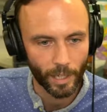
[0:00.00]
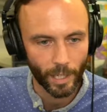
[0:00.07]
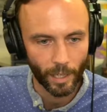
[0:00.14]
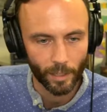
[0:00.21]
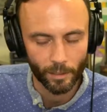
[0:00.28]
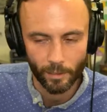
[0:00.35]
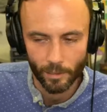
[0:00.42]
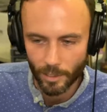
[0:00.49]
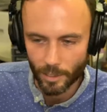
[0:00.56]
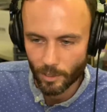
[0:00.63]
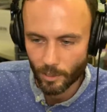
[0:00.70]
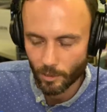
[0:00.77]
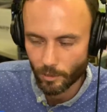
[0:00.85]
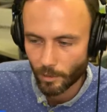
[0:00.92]
I kind of looked
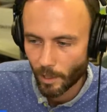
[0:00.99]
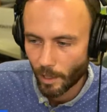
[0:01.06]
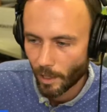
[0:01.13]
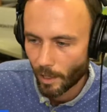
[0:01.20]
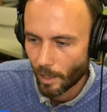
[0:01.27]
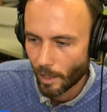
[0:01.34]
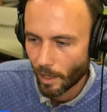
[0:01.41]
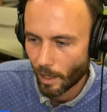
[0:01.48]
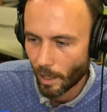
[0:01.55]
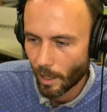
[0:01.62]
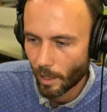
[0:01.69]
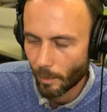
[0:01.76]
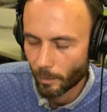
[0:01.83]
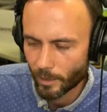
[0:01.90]
into.
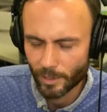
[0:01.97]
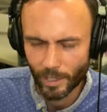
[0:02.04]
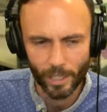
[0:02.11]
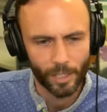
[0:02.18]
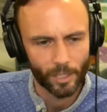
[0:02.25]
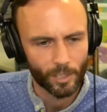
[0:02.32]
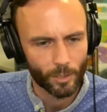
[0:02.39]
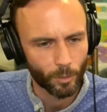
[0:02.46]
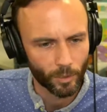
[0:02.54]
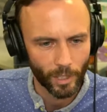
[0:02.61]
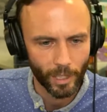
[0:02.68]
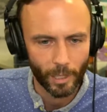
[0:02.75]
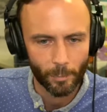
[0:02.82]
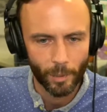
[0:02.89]
There's like
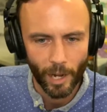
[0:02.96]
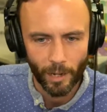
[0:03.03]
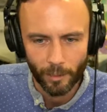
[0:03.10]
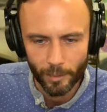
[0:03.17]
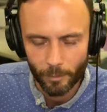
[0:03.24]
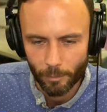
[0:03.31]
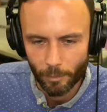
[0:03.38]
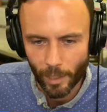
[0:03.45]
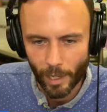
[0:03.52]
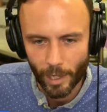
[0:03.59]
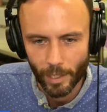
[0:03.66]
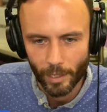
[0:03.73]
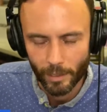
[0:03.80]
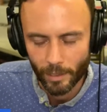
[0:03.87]
Explore Like a Pirate
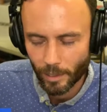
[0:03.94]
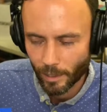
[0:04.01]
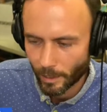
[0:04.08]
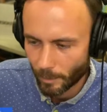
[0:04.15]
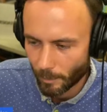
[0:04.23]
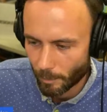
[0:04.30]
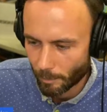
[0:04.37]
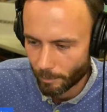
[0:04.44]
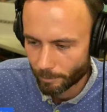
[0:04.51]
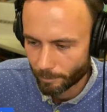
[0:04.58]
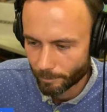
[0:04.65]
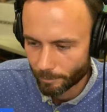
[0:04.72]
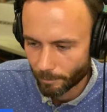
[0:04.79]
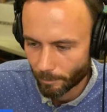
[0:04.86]
by
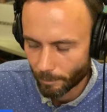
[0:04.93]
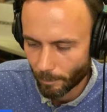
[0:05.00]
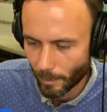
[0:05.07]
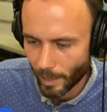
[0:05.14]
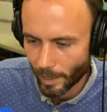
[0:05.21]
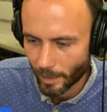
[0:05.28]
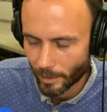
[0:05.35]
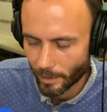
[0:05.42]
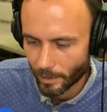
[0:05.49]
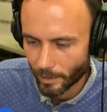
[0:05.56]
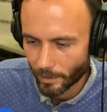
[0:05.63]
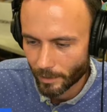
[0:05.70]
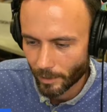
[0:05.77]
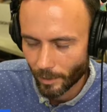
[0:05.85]
Mike.
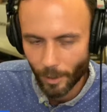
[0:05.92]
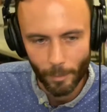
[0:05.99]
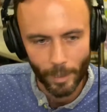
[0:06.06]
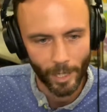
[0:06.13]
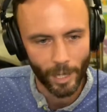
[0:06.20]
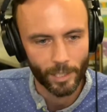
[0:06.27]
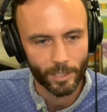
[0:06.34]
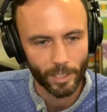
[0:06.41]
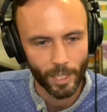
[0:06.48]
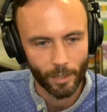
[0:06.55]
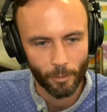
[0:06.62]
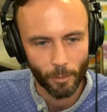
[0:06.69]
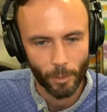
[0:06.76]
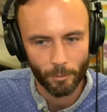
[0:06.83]
Oh my gosh, I
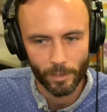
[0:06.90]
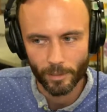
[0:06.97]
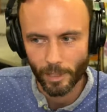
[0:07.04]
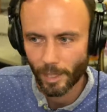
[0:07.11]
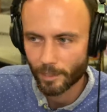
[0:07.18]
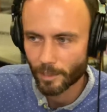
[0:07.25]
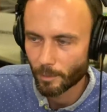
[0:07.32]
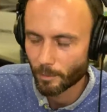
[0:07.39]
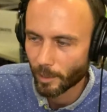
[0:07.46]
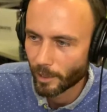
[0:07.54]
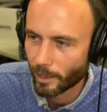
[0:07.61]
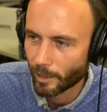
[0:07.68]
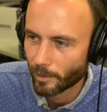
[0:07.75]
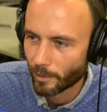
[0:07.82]
can't remember his last name
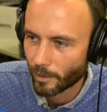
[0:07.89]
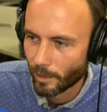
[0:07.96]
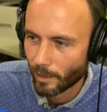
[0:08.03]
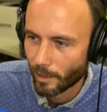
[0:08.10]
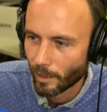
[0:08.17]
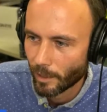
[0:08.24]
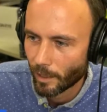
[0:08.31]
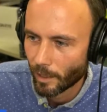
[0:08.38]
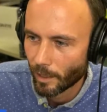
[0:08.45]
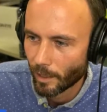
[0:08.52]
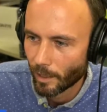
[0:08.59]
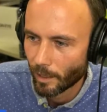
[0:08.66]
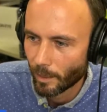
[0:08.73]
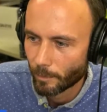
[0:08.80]
right now.
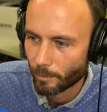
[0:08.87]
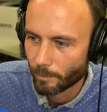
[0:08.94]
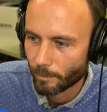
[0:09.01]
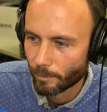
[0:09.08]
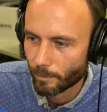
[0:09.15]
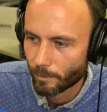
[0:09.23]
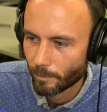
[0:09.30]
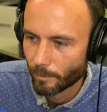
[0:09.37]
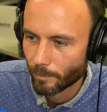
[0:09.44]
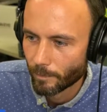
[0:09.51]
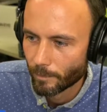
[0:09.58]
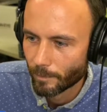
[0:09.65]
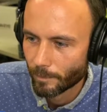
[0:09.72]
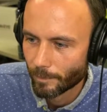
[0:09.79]
Um,
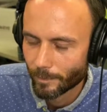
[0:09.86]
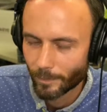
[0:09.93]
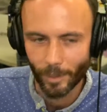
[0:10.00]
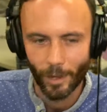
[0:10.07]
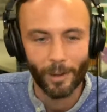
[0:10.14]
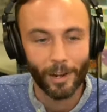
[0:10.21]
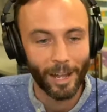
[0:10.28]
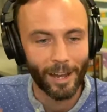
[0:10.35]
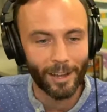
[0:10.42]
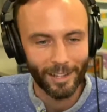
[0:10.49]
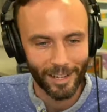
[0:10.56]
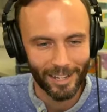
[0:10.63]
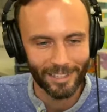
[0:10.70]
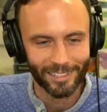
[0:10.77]
okay,
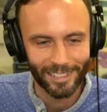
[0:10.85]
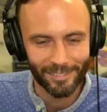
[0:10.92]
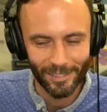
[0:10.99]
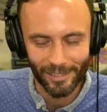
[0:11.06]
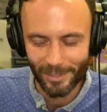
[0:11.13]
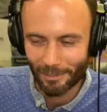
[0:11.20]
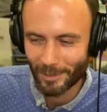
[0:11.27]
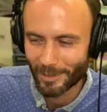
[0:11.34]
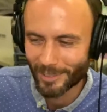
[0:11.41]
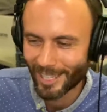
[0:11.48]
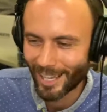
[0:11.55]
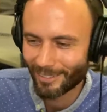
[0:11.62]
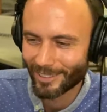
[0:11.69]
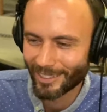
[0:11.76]
I'll leave it with
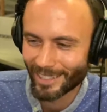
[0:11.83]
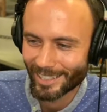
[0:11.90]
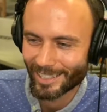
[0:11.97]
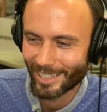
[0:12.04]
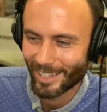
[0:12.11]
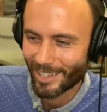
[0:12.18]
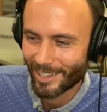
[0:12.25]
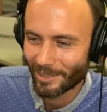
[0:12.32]
Bruce after this.